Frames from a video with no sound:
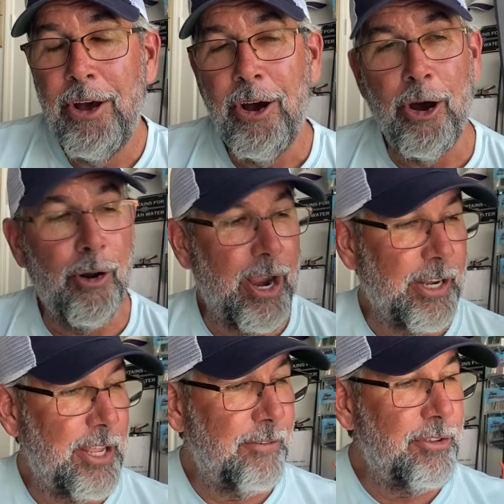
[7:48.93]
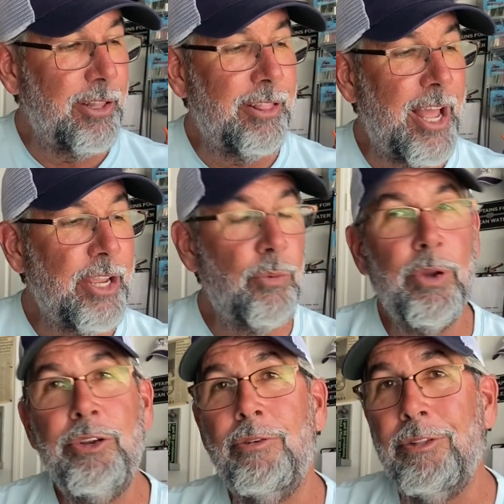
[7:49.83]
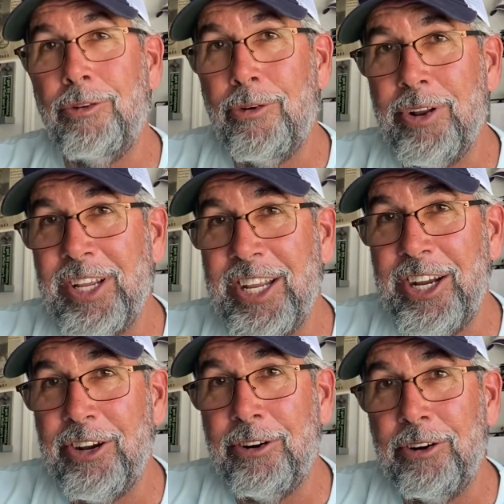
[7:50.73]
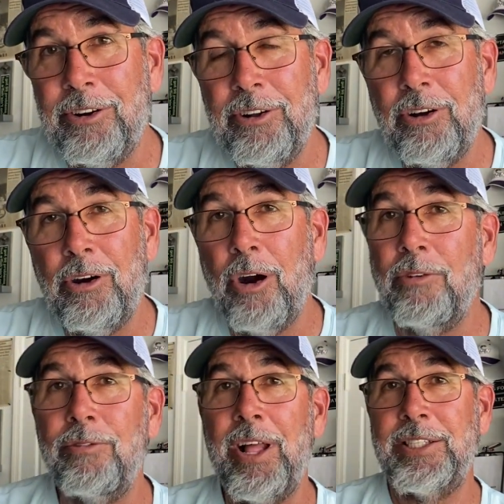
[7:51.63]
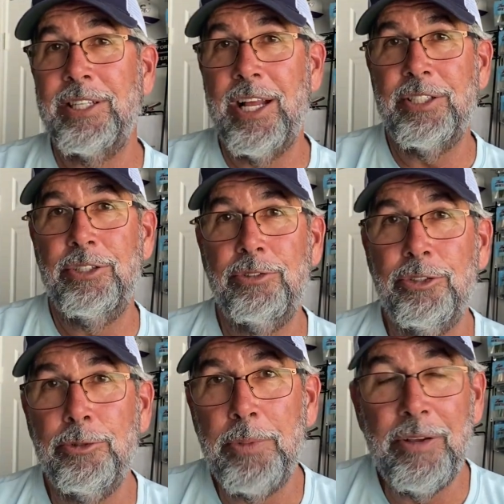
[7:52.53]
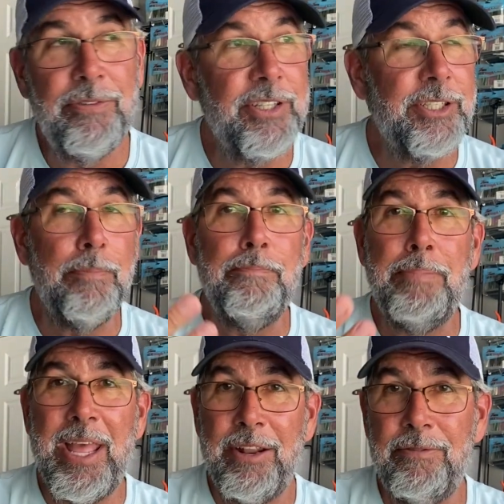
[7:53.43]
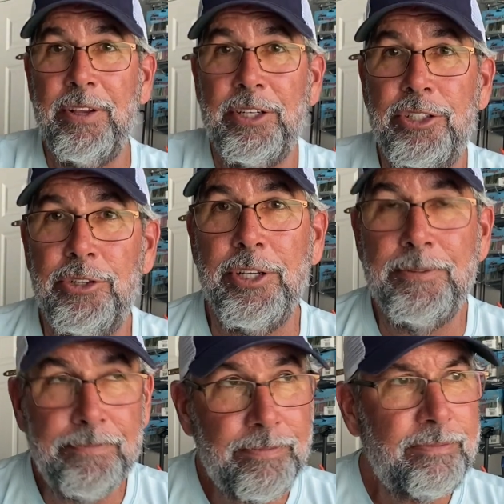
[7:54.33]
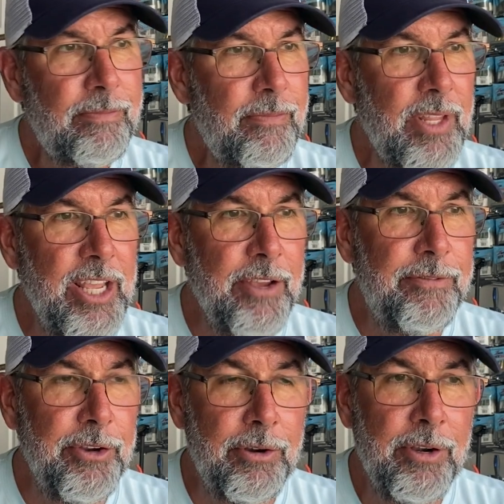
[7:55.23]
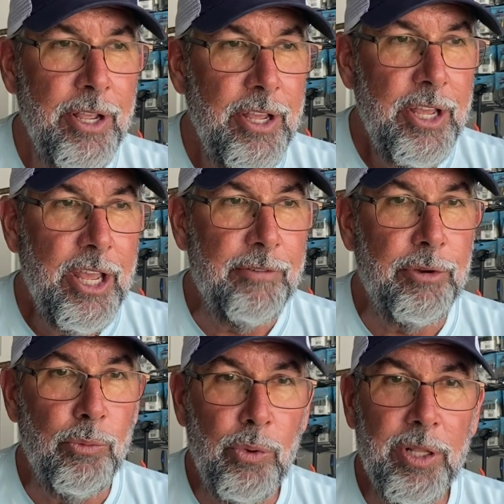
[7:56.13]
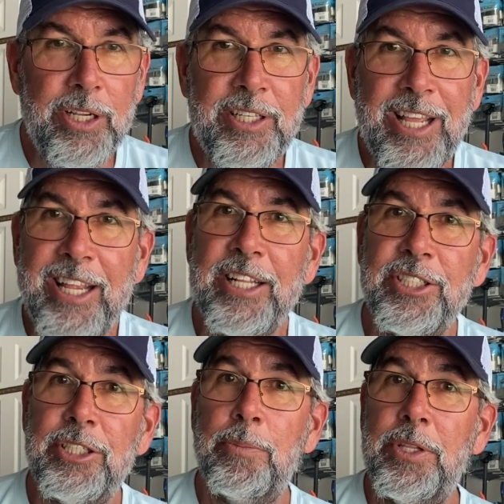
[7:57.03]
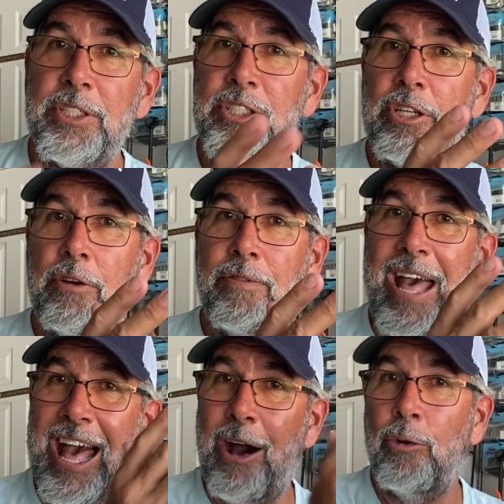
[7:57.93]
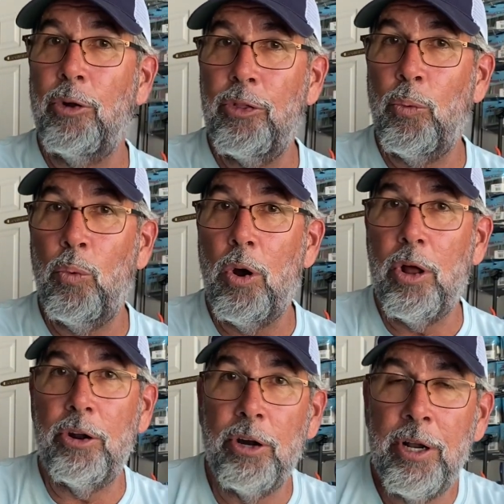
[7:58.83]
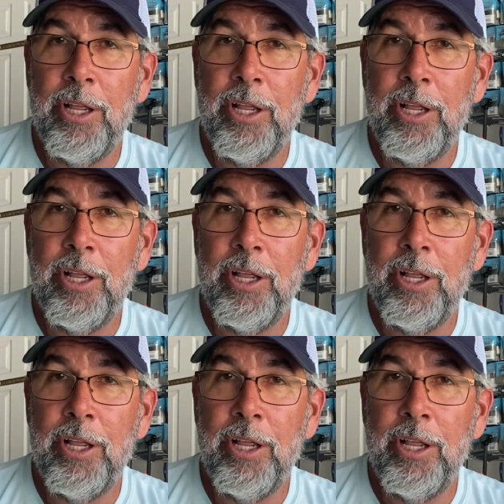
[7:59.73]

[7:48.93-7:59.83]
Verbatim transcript: All right, if you like what you're learning here on Flats Class YouTube, if it's a benefit to you, if you're really taking some of this stuff out on the water